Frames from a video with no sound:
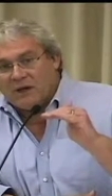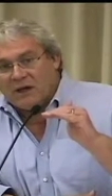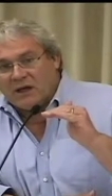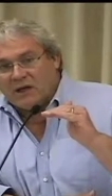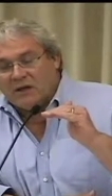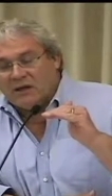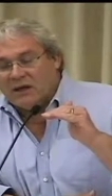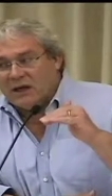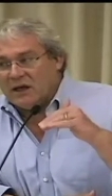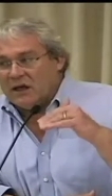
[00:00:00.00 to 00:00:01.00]
And,
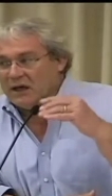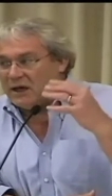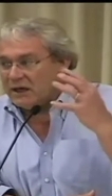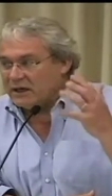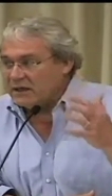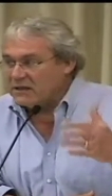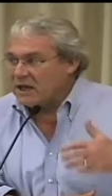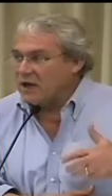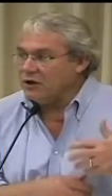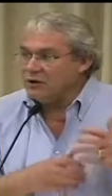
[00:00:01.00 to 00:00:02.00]
and, and I can
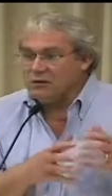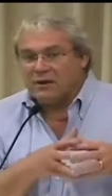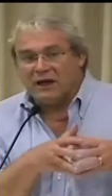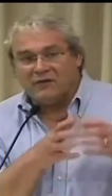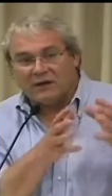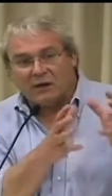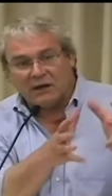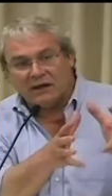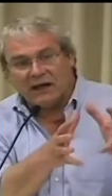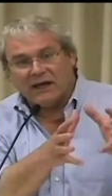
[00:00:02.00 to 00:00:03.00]
tell you, having
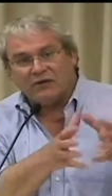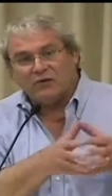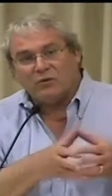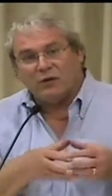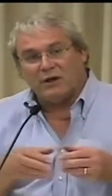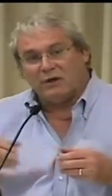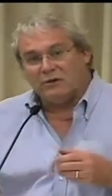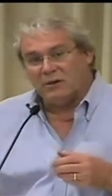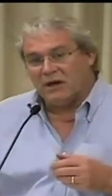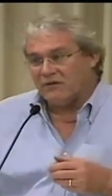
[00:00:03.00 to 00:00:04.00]
gone to Ag
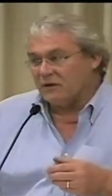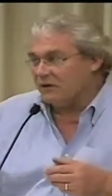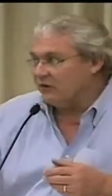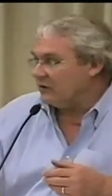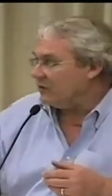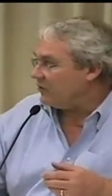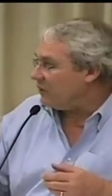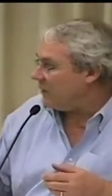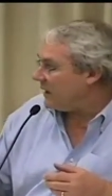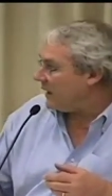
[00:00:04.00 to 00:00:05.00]
2.0, having listened to some
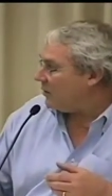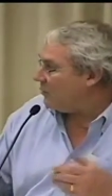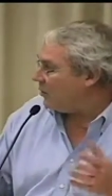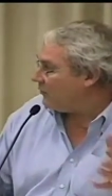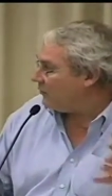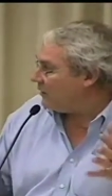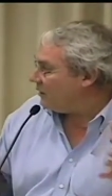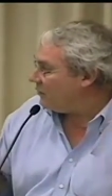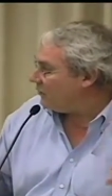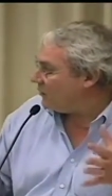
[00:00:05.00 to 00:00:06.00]
of my counterparts in the
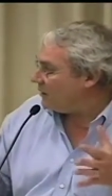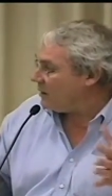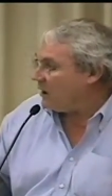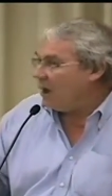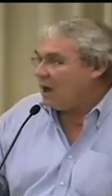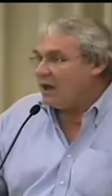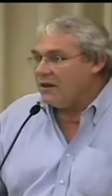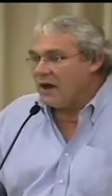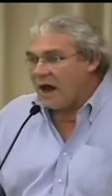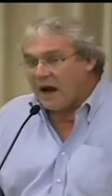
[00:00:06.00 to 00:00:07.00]
industry,
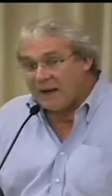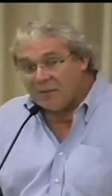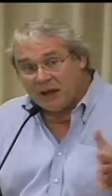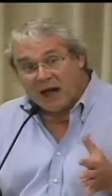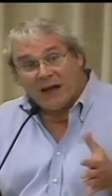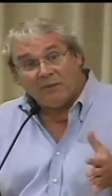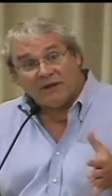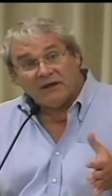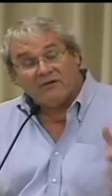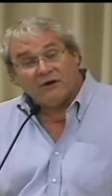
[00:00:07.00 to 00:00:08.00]
I, I
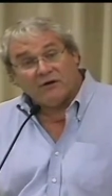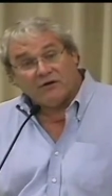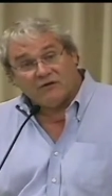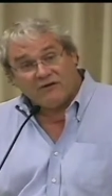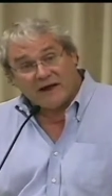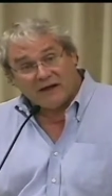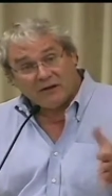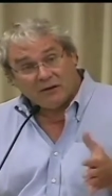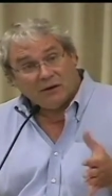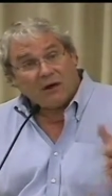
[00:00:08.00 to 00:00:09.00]
believe there is
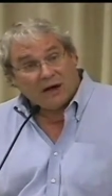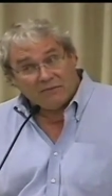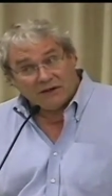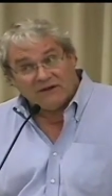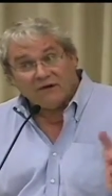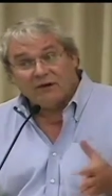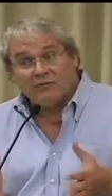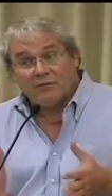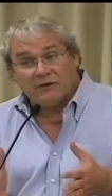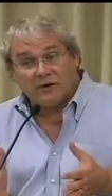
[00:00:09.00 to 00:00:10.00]
value, I believe there,
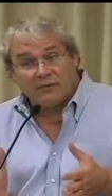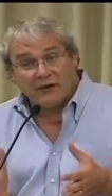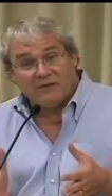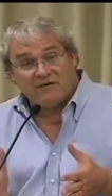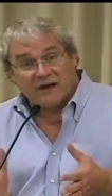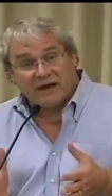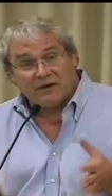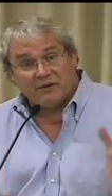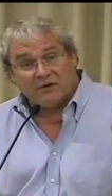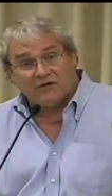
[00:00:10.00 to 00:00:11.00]
there may be
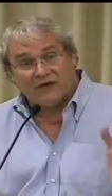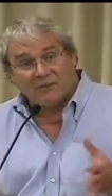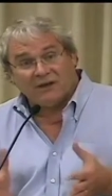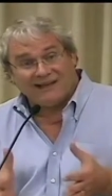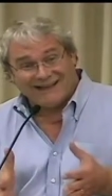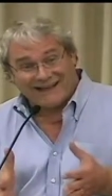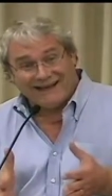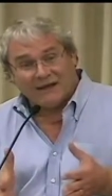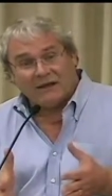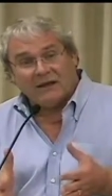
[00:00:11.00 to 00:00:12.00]
value in assembling
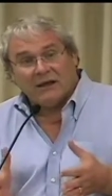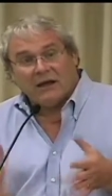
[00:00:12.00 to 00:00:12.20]
land.